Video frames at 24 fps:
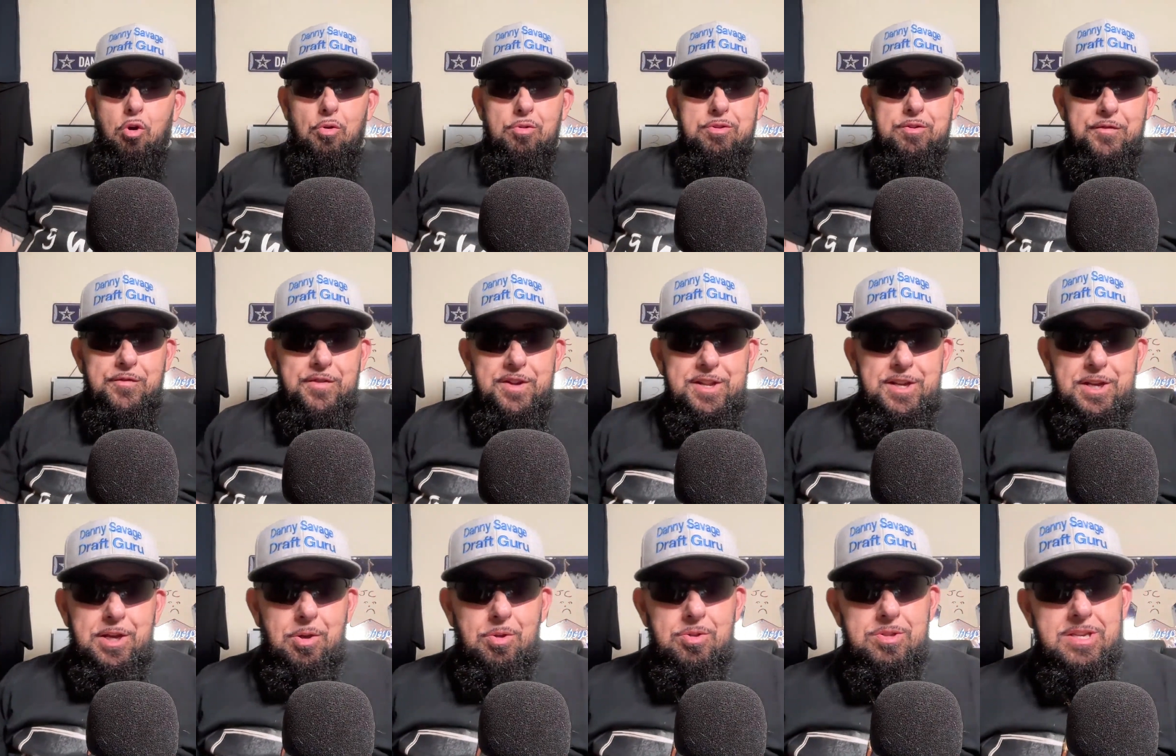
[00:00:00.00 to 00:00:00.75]
the
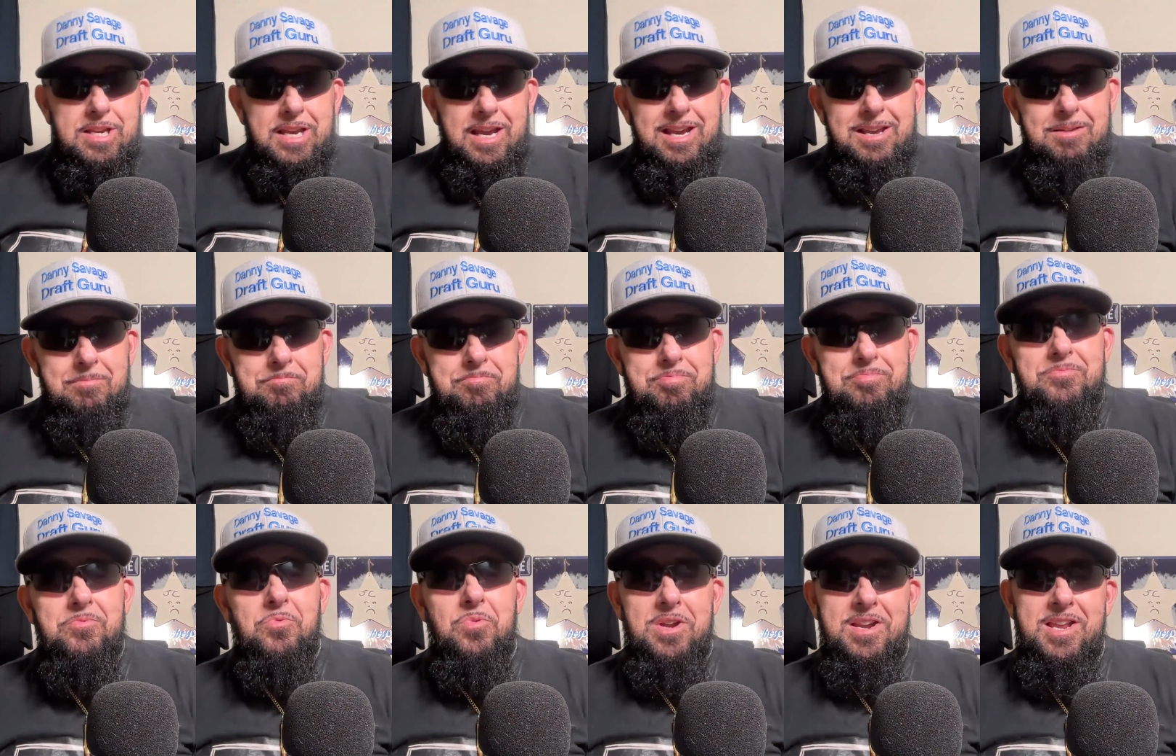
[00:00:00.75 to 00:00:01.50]
videotape
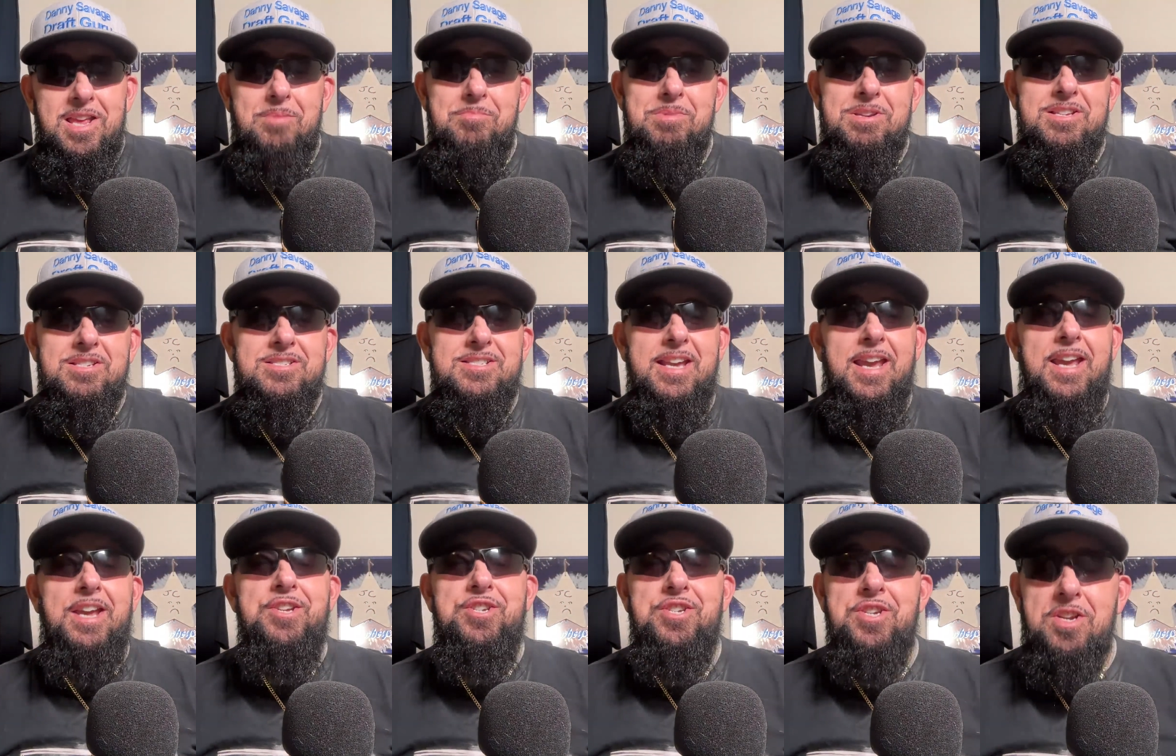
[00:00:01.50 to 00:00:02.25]
when him and his
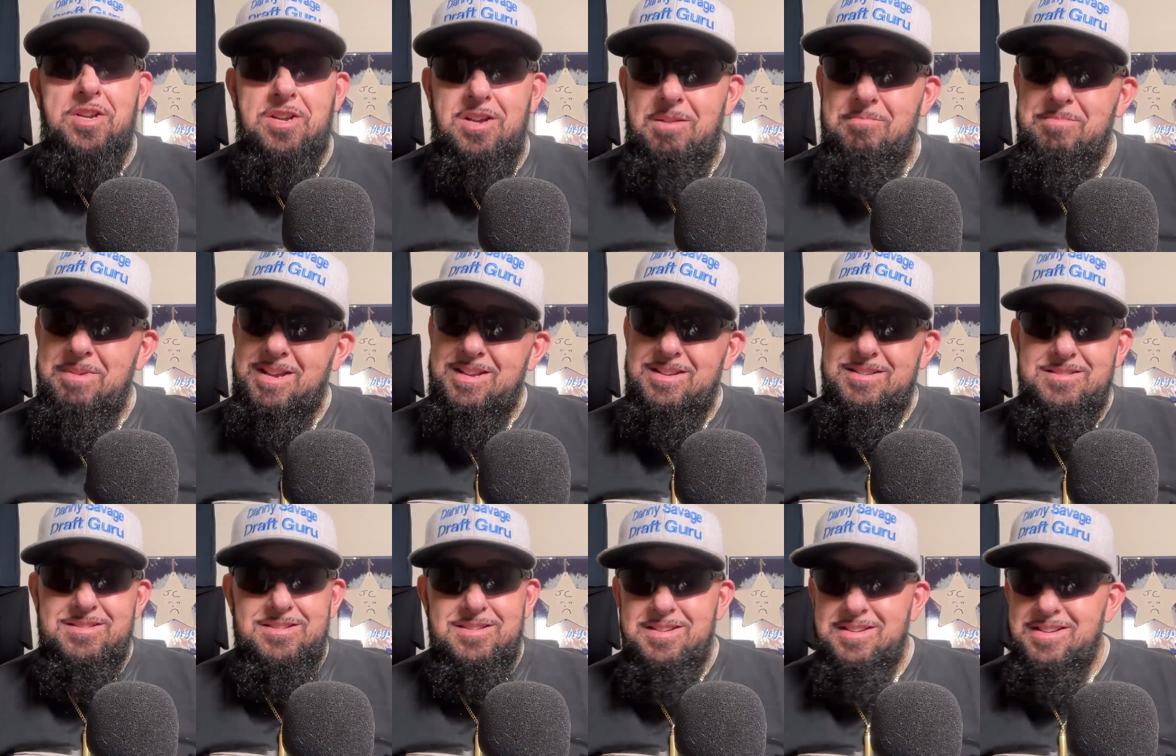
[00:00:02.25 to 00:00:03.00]
agent come in.
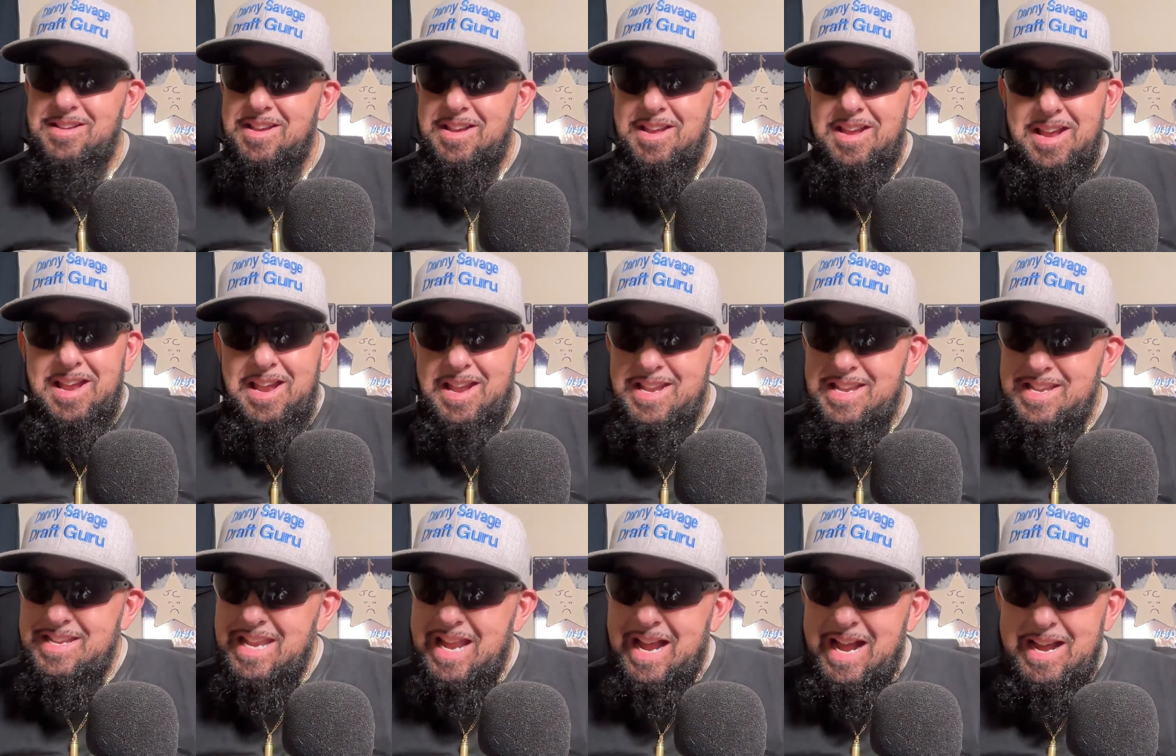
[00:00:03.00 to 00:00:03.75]

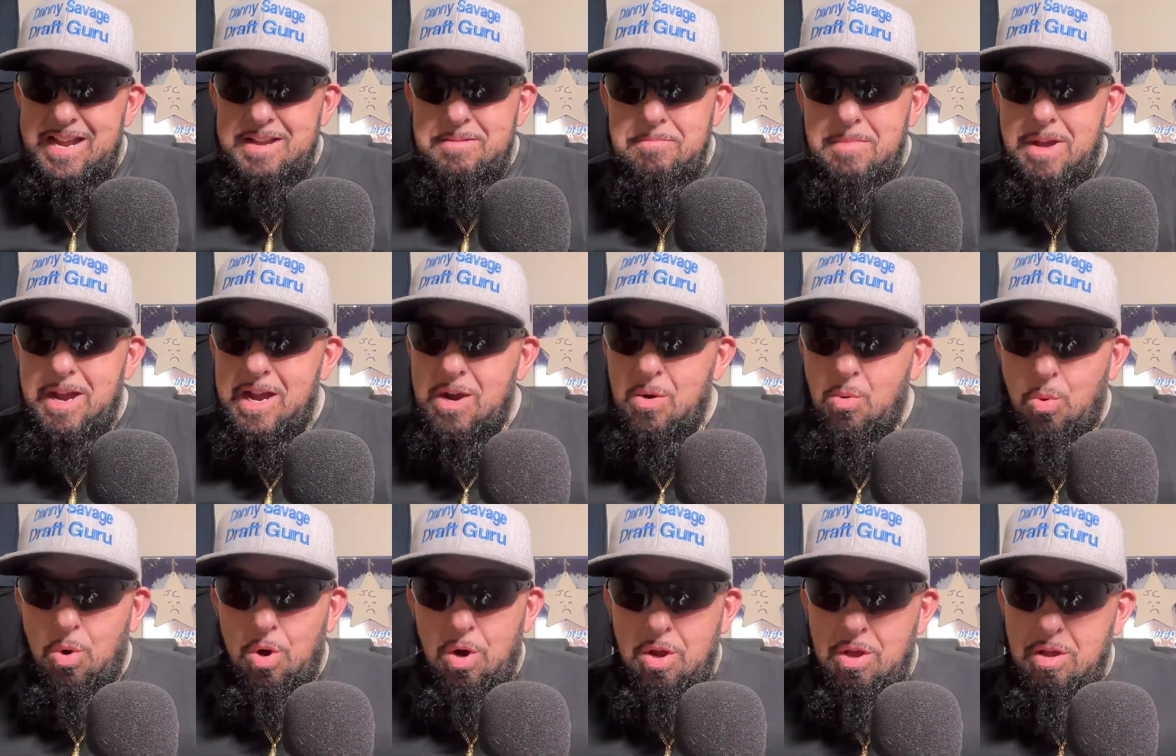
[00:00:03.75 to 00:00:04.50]
Not in my
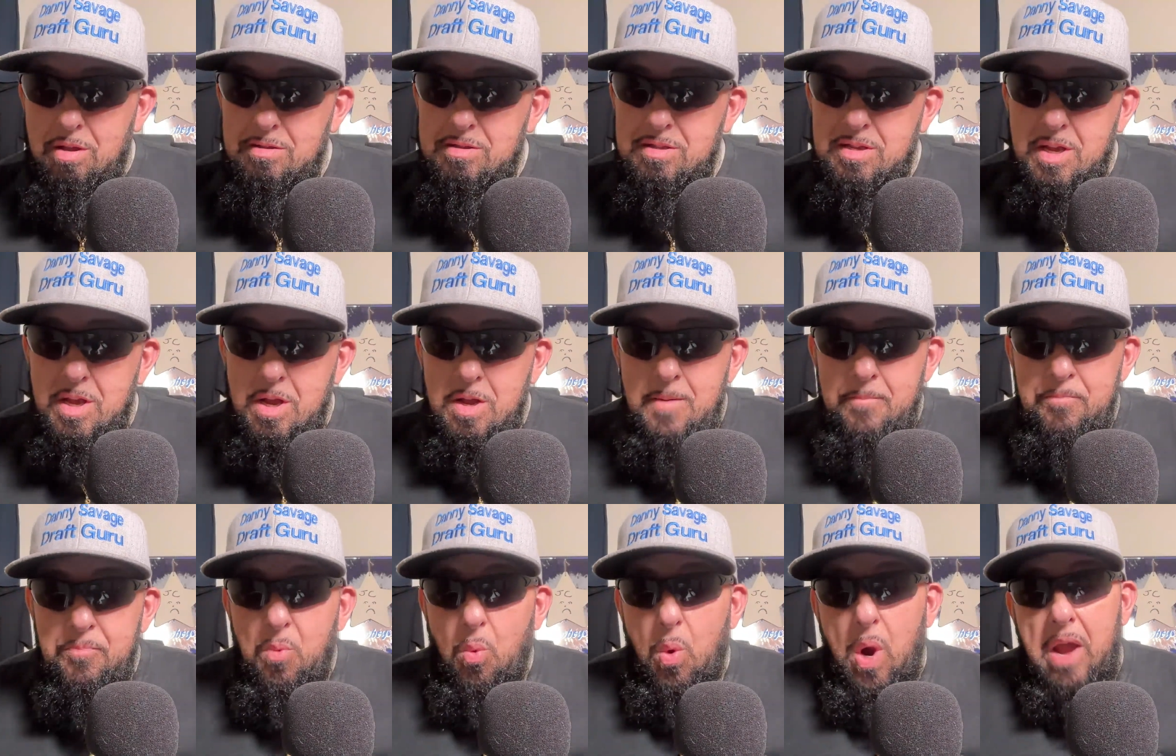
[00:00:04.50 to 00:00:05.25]
world.
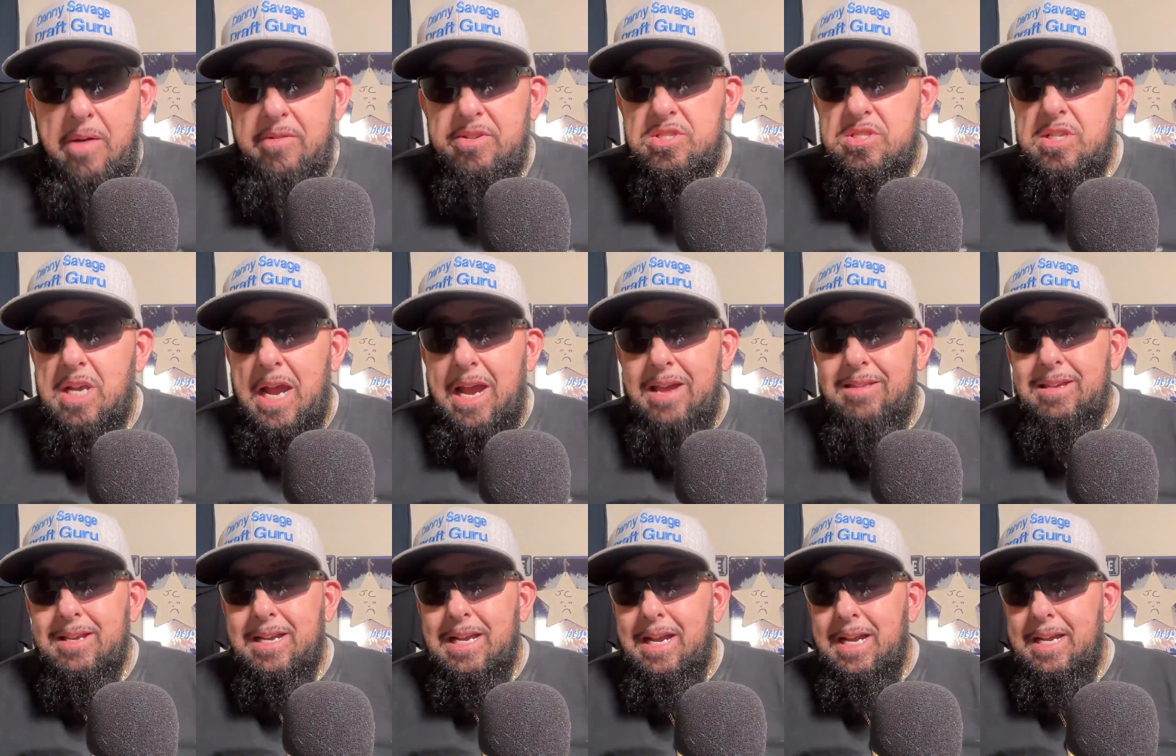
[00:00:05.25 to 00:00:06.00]
Where is
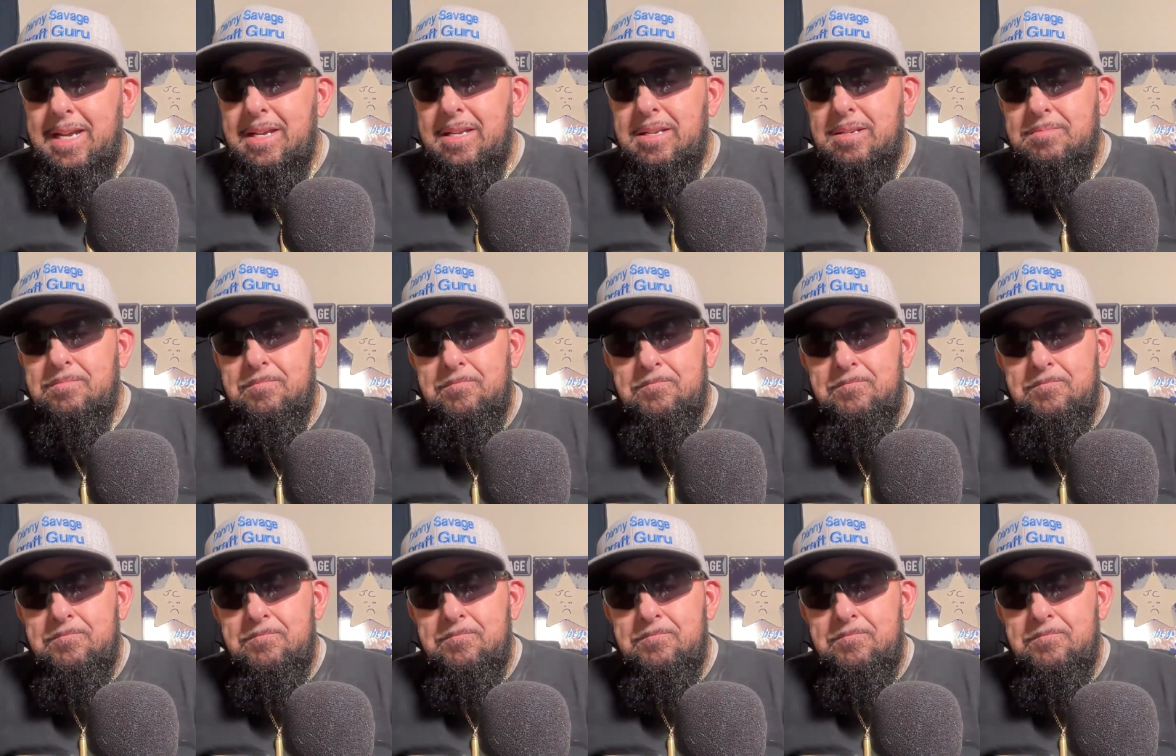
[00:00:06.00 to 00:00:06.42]
Tyler Guyton?